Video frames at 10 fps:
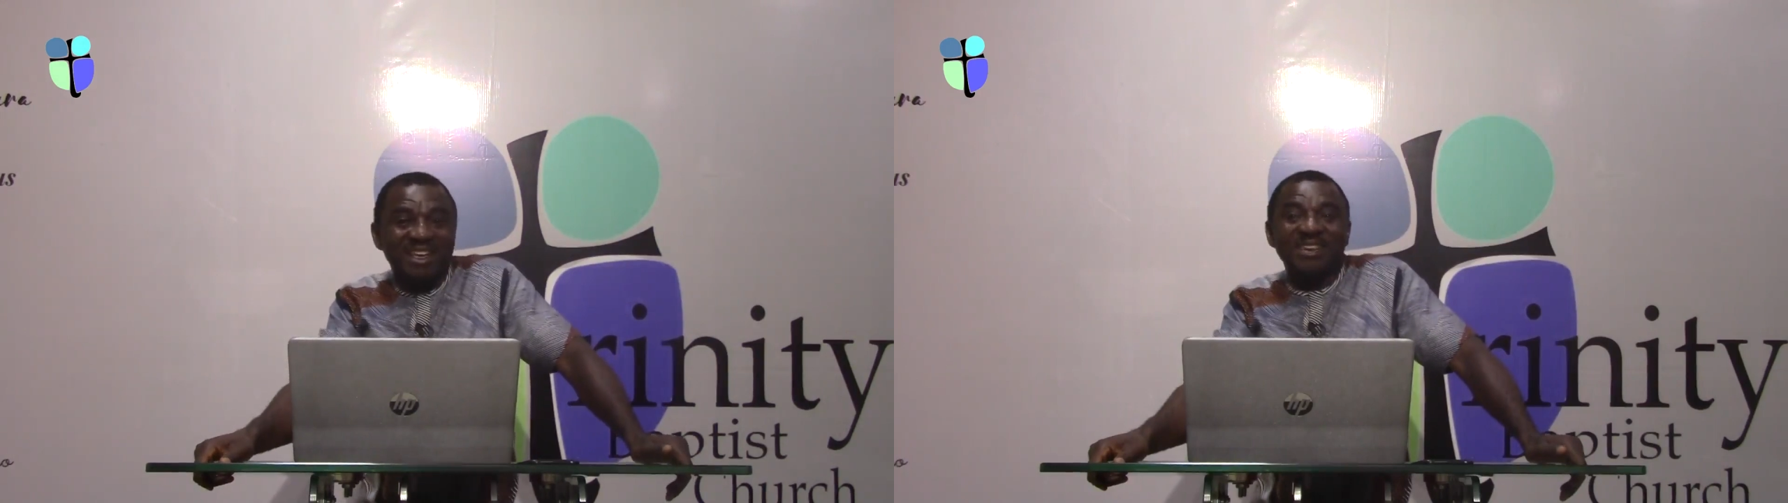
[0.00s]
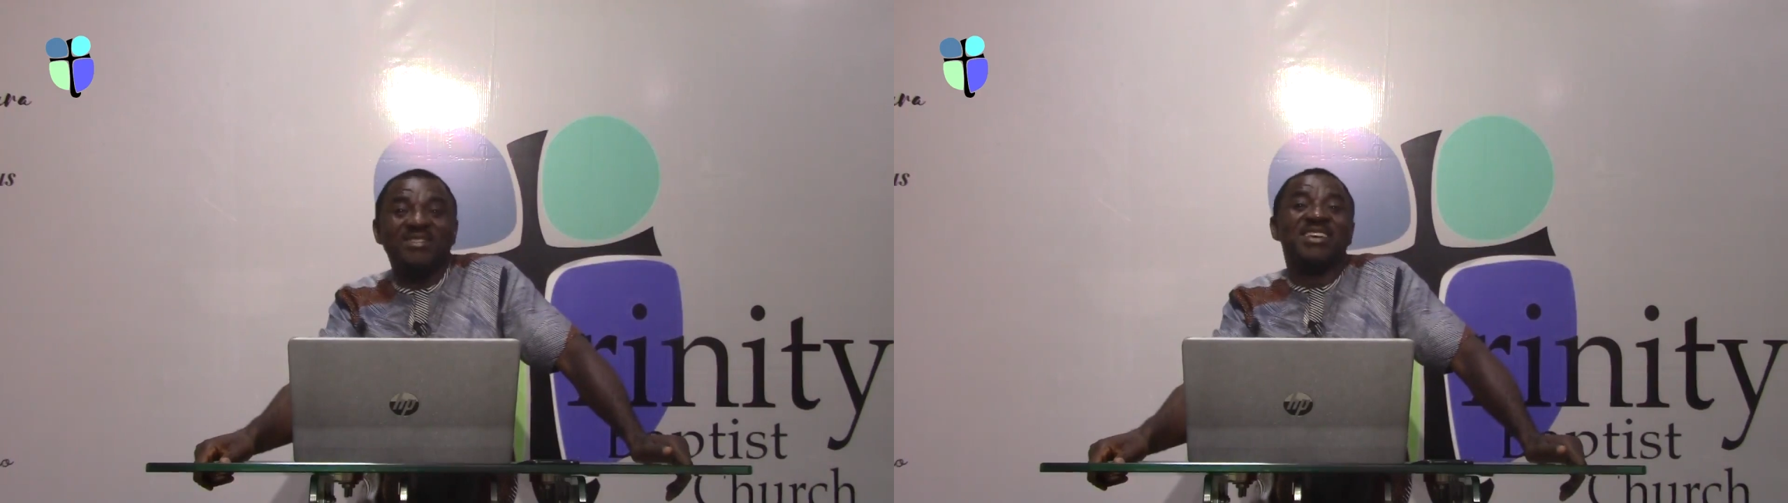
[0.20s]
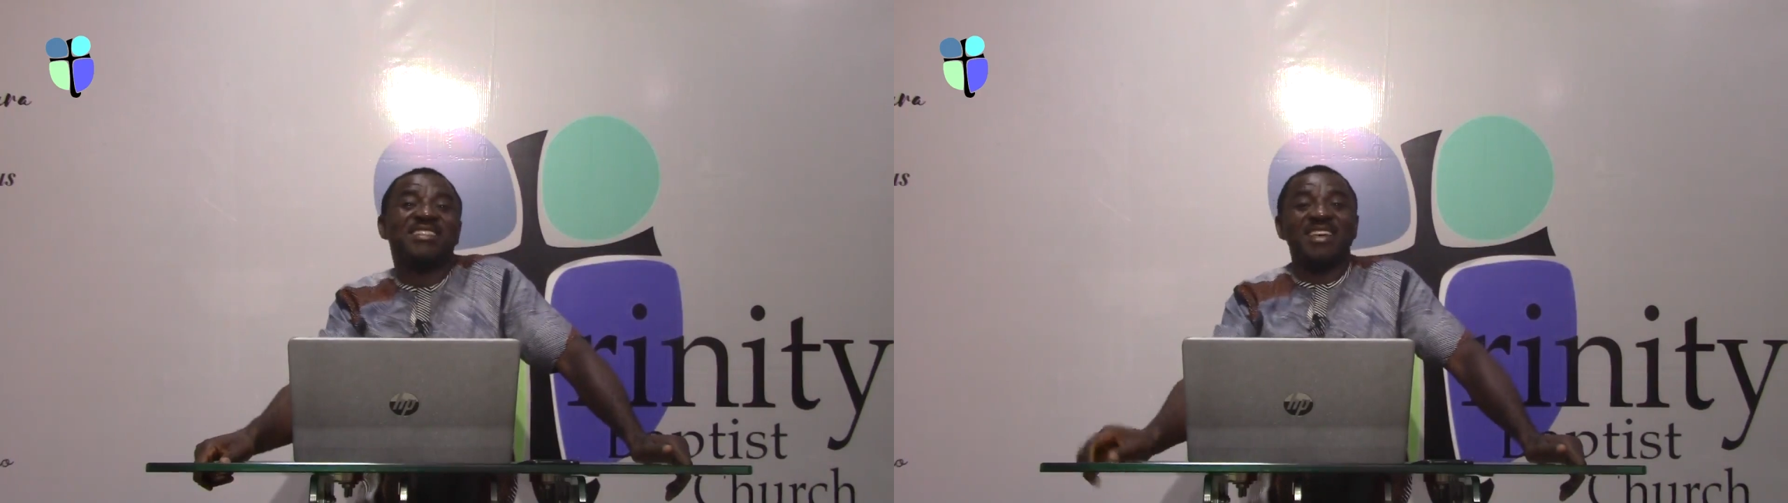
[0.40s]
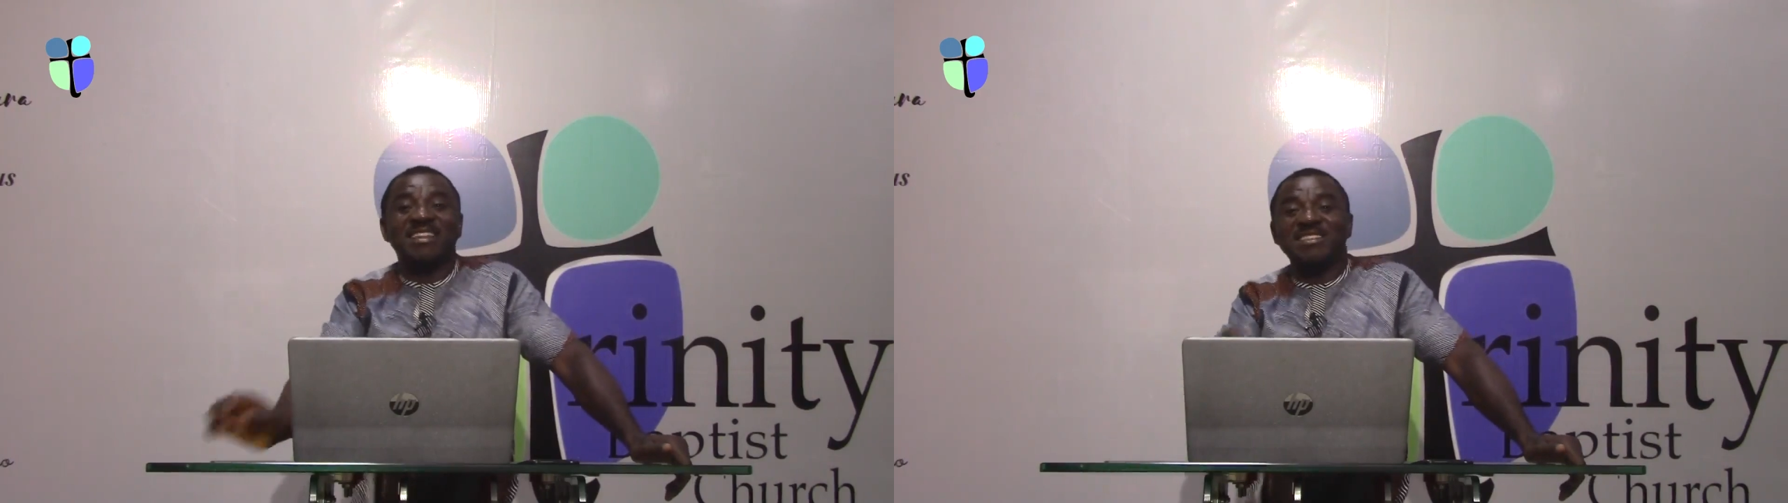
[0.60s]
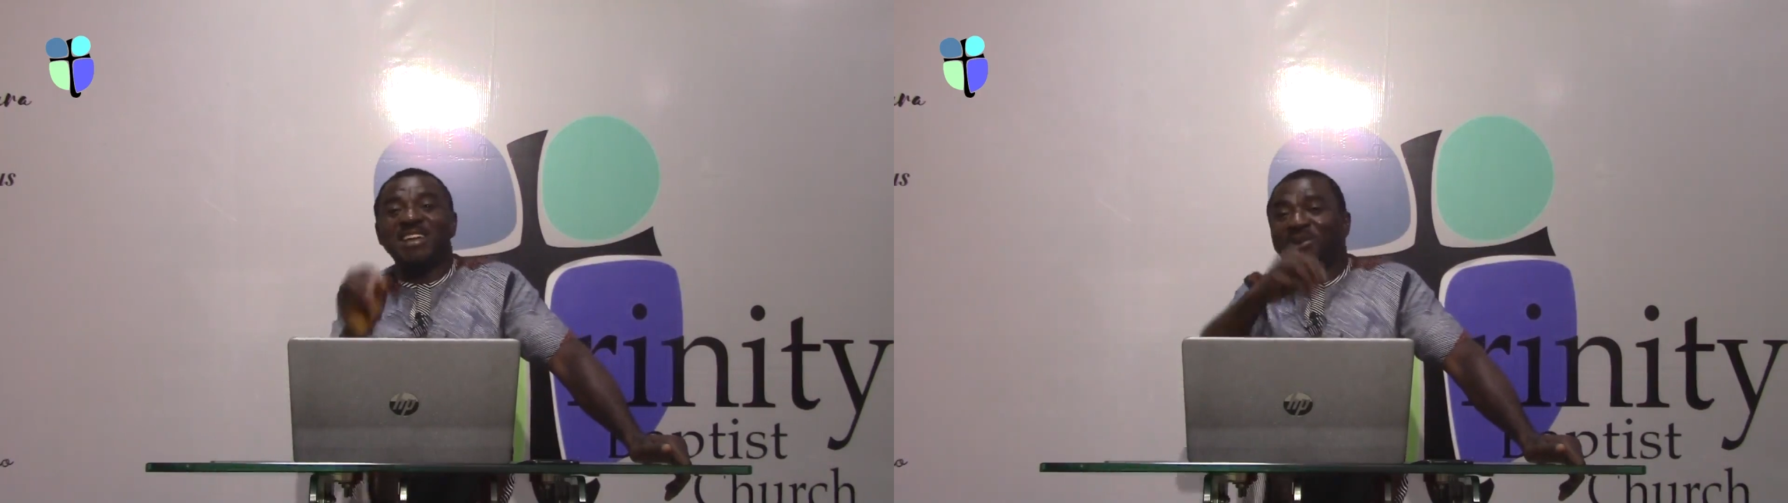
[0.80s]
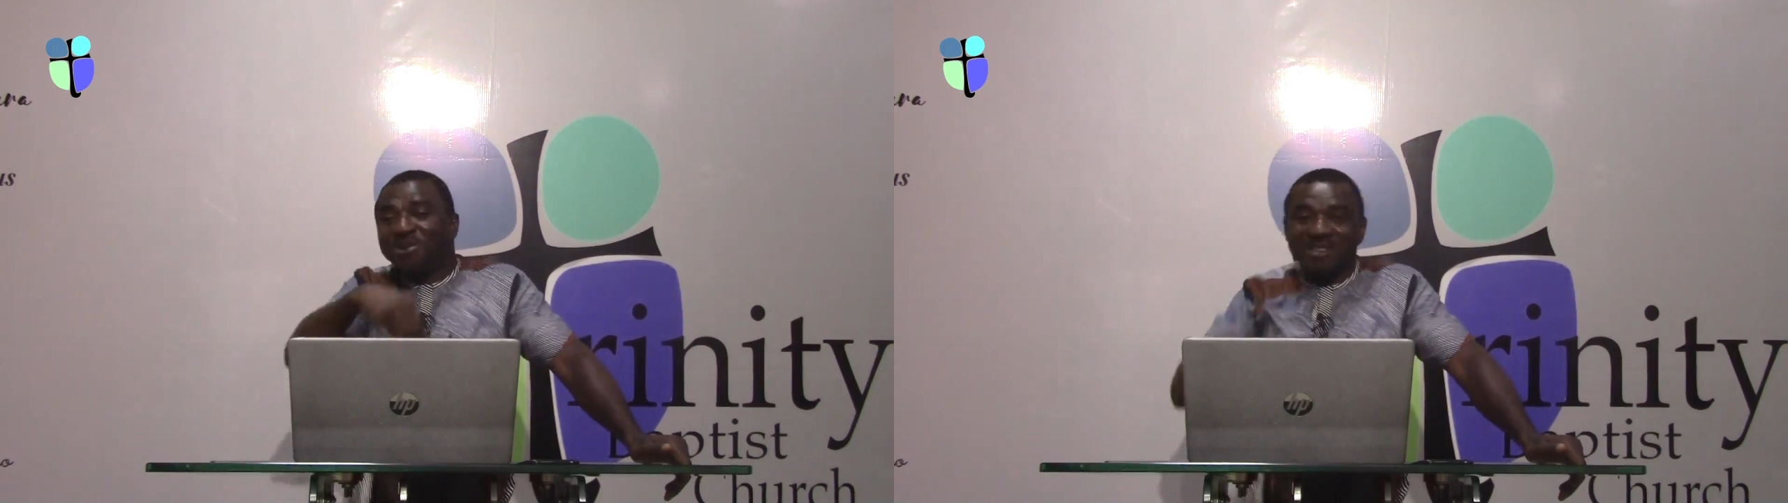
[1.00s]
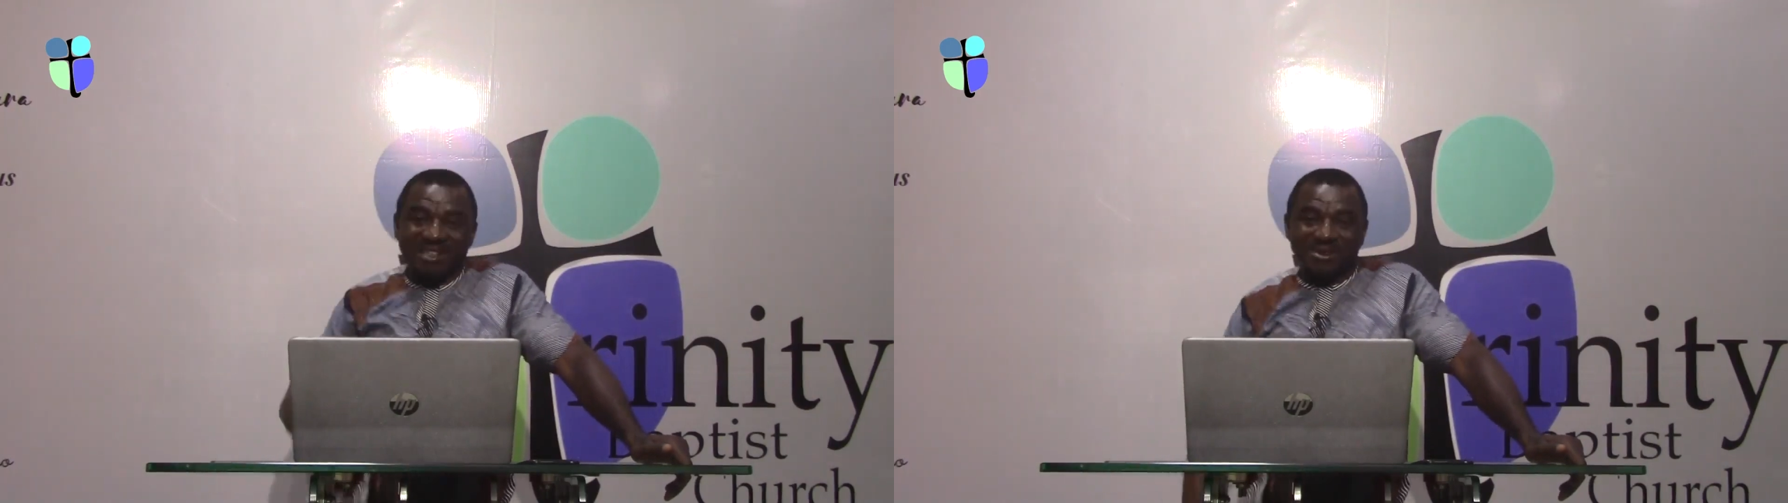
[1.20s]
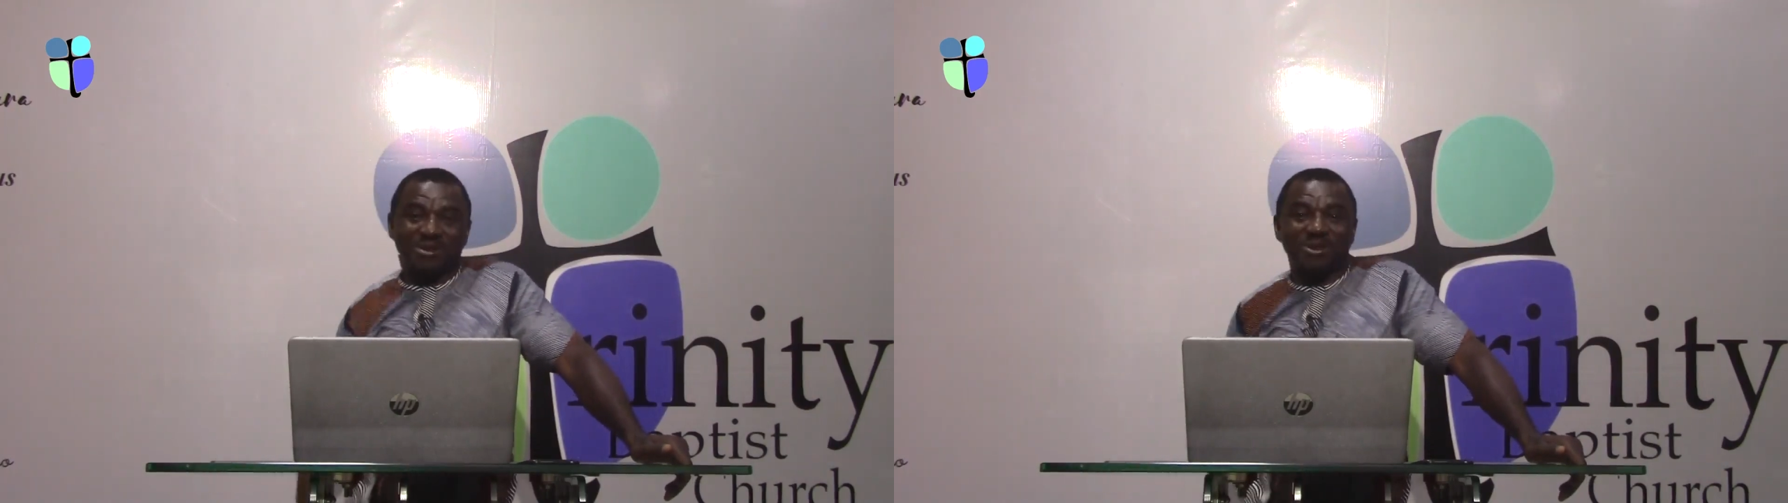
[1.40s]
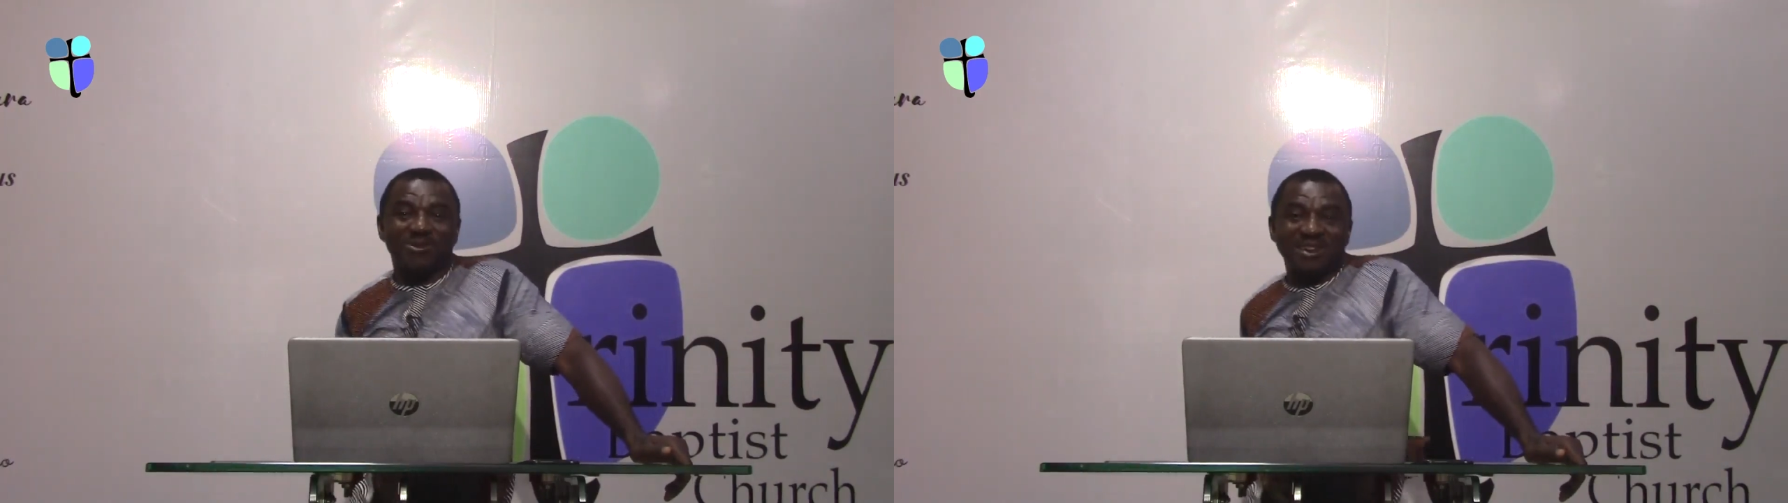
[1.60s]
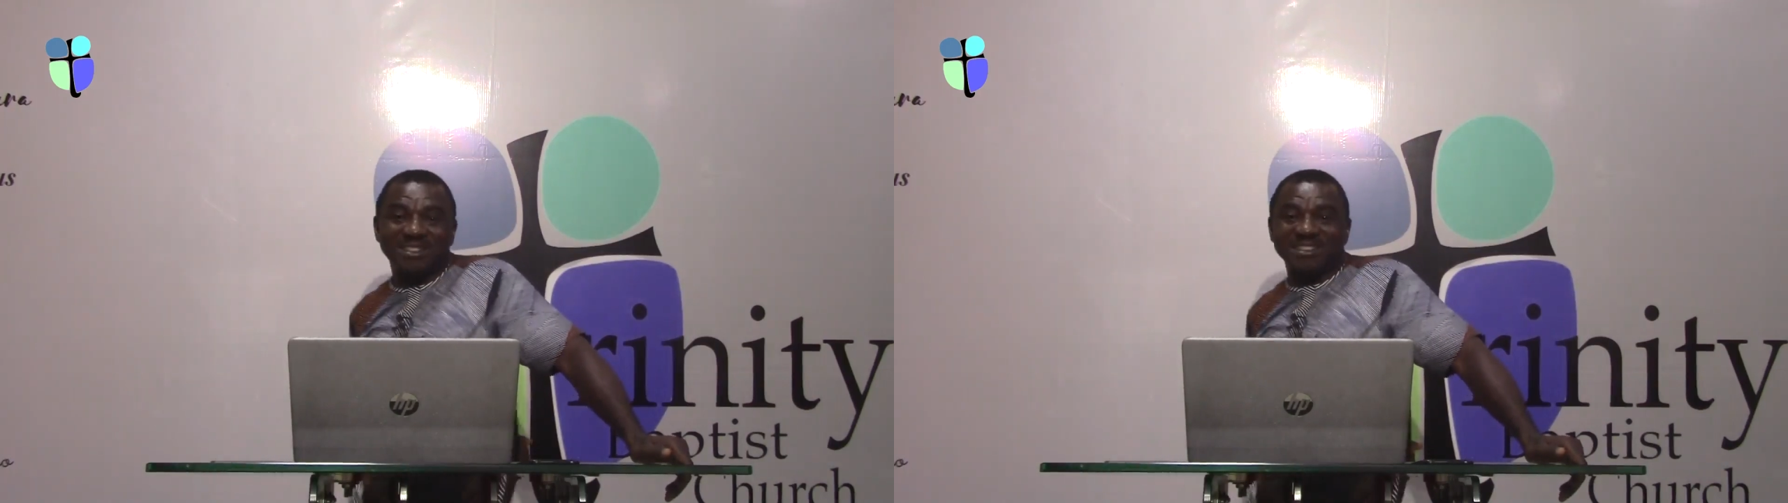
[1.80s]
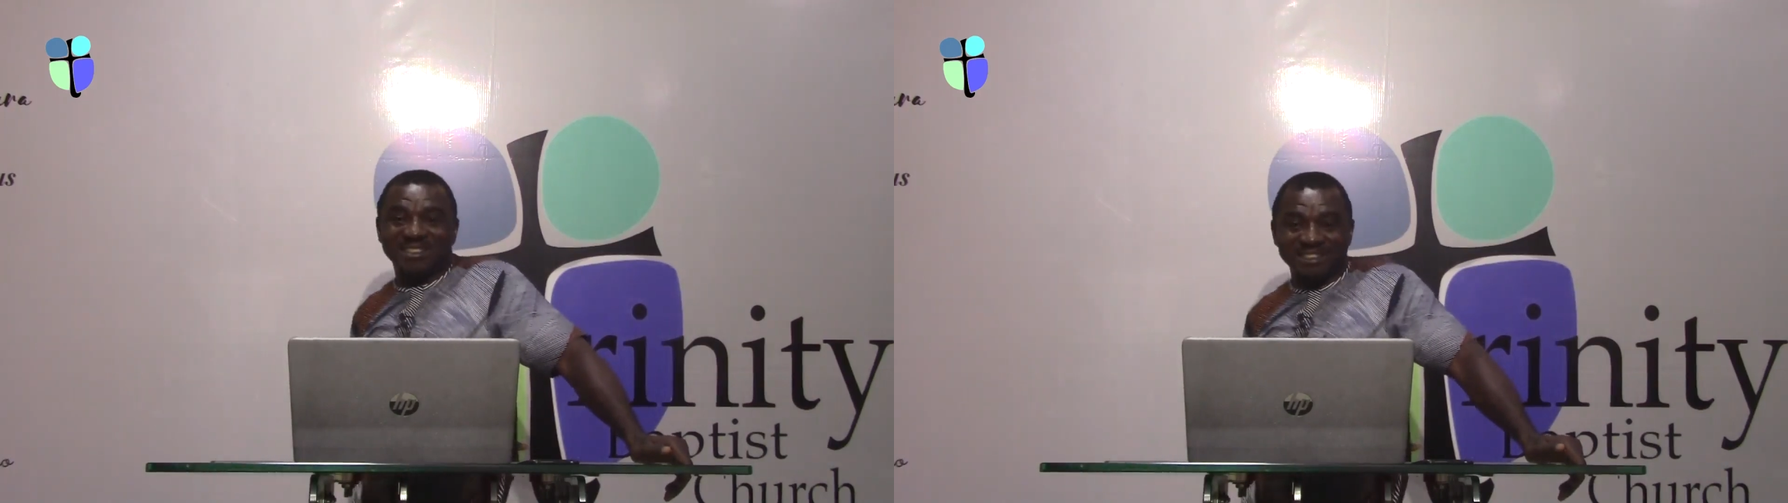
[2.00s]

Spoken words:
Even a 30-year-old now to confess his